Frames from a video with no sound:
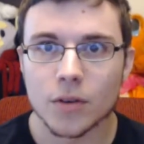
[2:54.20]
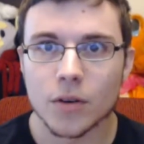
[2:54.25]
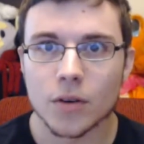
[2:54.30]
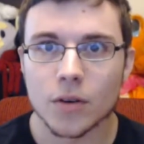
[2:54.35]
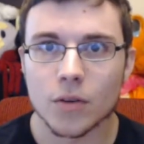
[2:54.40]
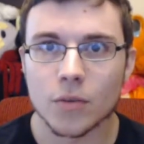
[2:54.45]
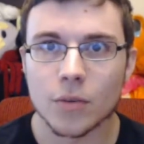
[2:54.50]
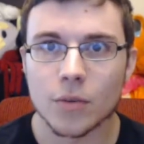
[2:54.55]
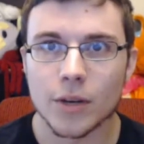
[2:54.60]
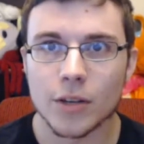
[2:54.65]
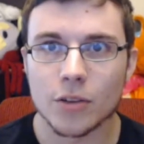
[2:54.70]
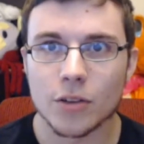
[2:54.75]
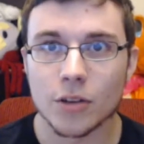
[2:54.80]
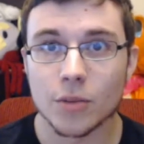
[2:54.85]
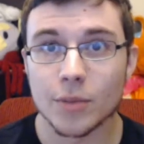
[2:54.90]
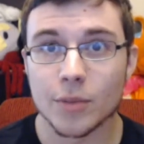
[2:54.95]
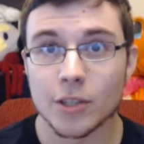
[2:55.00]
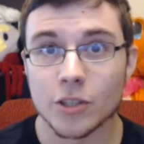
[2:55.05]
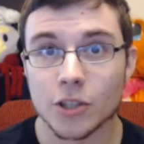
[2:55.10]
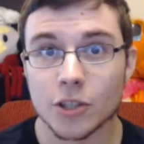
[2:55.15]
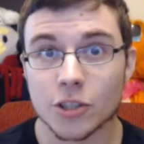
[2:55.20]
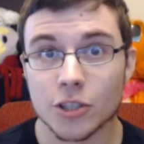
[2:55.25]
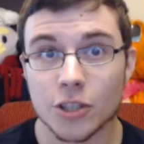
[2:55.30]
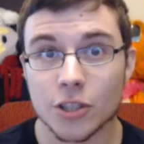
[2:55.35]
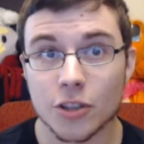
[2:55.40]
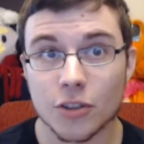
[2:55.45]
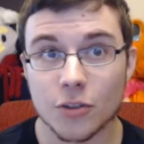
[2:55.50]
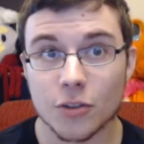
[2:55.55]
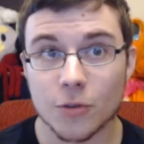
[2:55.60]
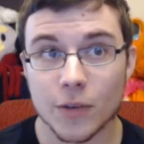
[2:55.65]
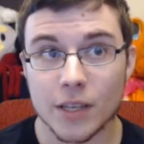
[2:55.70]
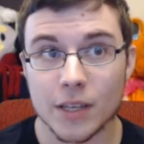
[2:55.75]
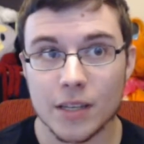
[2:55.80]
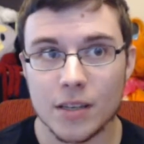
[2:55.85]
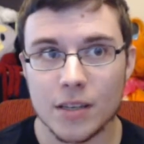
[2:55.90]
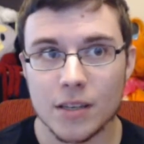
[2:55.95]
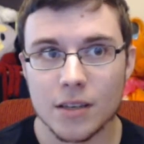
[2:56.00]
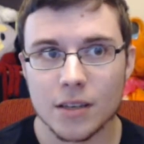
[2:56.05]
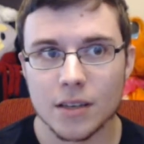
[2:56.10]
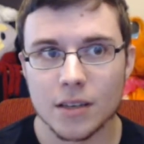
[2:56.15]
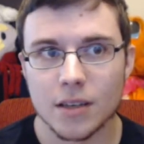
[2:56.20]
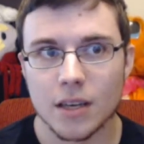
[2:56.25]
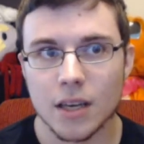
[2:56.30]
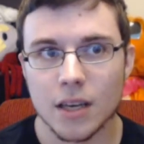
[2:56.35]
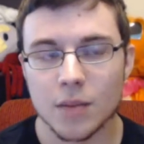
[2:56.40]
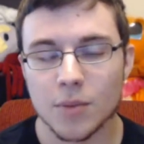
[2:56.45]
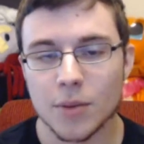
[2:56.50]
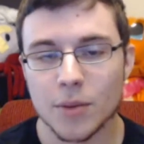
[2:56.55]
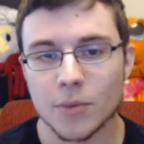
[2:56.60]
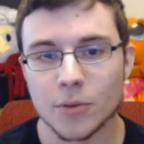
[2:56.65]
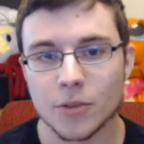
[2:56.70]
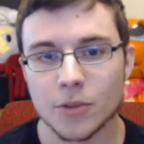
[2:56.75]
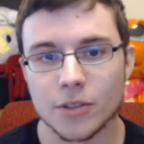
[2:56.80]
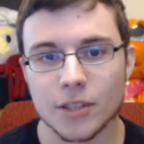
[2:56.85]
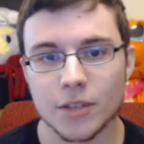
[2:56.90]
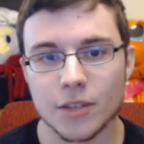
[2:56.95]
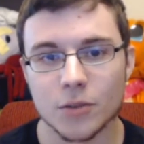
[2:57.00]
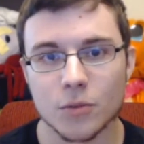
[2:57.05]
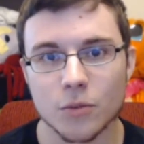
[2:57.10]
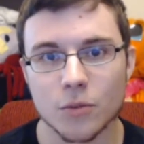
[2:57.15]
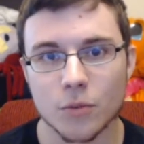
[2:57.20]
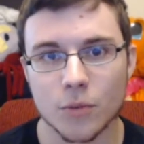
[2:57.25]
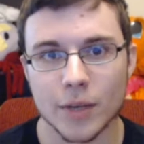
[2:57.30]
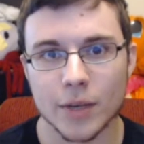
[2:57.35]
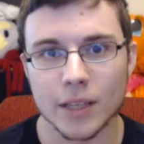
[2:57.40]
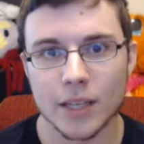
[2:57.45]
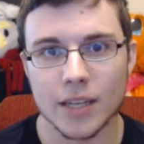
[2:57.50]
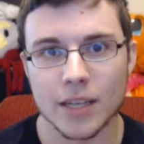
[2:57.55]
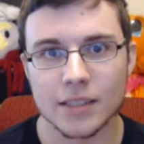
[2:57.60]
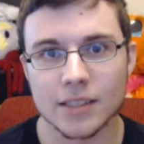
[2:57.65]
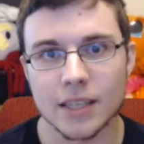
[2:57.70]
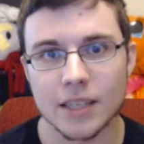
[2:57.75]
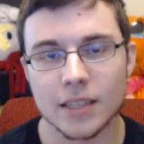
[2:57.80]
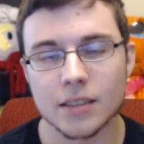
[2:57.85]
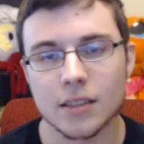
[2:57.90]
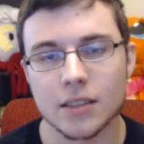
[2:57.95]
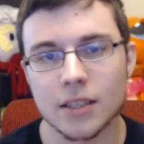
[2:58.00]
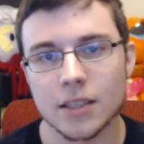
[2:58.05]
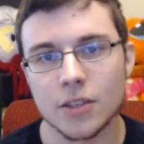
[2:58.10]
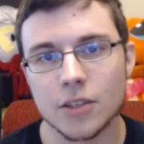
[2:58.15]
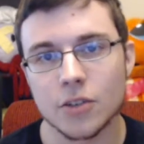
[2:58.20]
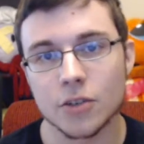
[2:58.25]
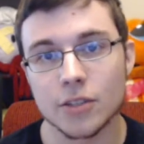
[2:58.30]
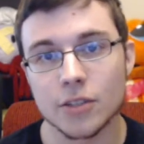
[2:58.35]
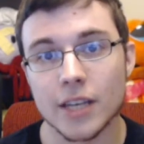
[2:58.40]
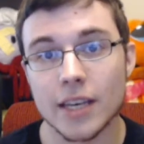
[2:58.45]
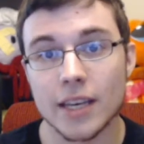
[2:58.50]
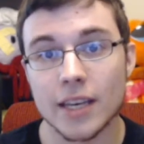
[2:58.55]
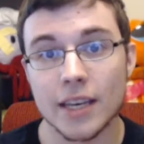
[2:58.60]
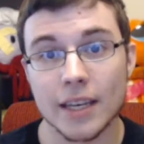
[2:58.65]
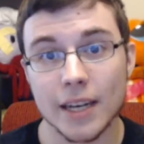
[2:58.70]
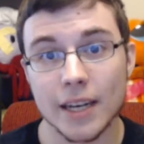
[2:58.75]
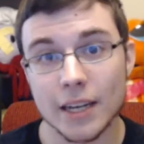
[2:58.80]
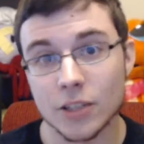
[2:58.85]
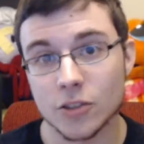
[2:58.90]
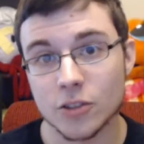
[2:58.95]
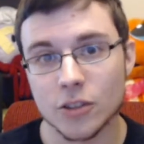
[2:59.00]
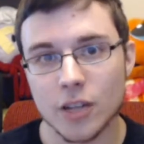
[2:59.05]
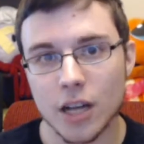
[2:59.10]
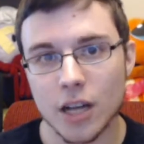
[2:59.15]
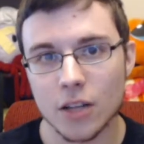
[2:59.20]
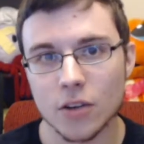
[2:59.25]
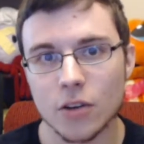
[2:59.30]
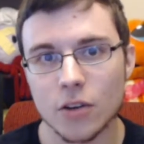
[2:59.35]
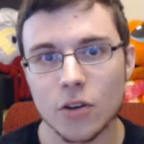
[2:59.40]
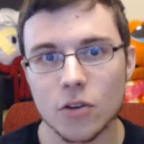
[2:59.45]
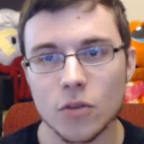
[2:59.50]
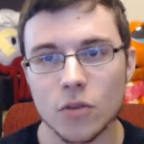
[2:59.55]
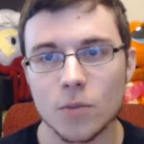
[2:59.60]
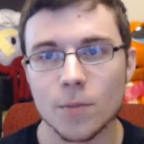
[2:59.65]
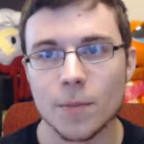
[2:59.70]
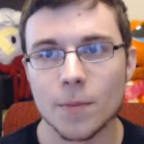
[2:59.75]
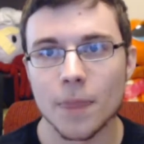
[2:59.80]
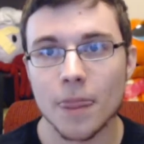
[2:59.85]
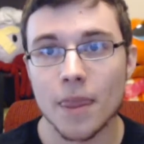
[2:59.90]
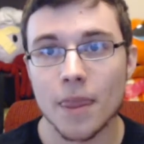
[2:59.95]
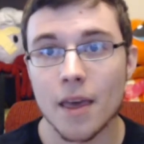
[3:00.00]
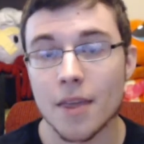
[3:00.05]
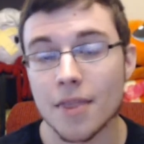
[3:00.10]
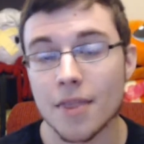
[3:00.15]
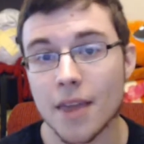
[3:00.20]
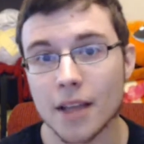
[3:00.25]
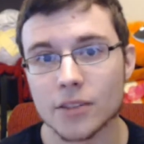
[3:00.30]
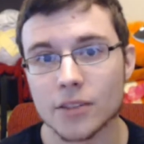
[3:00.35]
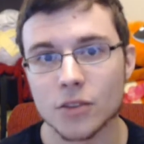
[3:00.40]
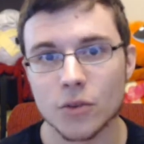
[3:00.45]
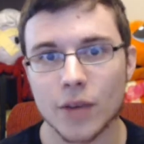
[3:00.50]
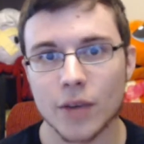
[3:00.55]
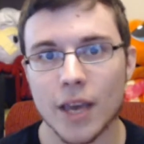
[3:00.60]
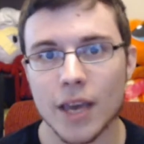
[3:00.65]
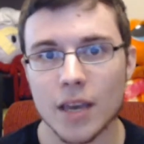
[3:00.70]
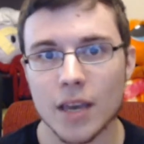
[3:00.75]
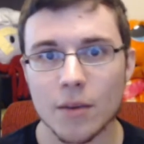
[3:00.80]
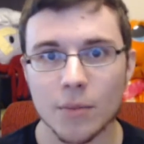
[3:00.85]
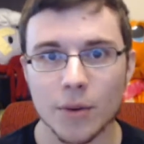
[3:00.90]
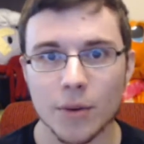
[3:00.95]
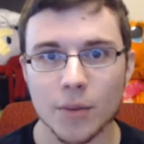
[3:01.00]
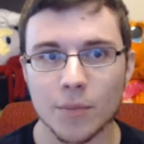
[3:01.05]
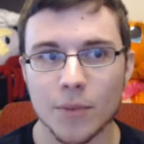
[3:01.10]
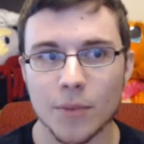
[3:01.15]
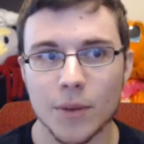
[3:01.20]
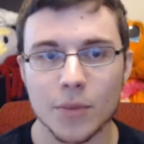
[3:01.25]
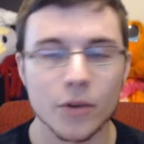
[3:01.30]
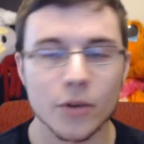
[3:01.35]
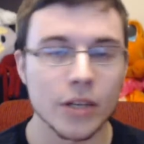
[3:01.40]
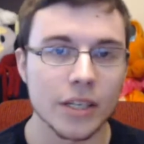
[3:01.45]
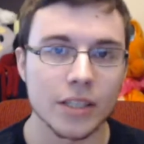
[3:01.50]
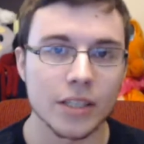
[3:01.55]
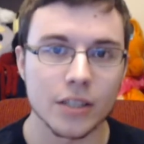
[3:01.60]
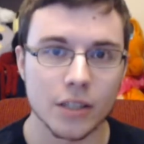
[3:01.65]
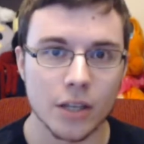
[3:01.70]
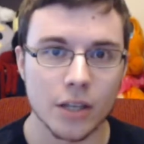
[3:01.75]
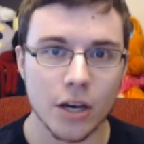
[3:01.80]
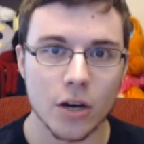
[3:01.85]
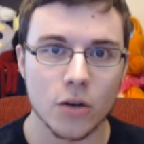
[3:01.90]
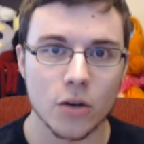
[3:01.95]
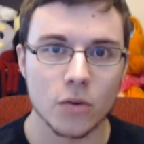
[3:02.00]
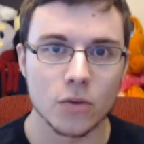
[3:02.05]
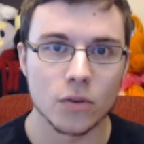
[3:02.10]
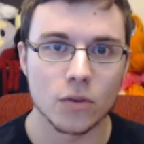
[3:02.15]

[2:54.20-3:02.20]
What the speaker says: when you could be charging $3, and people don't realize that you're taking an extra dollar home, that's okay, but people need to know.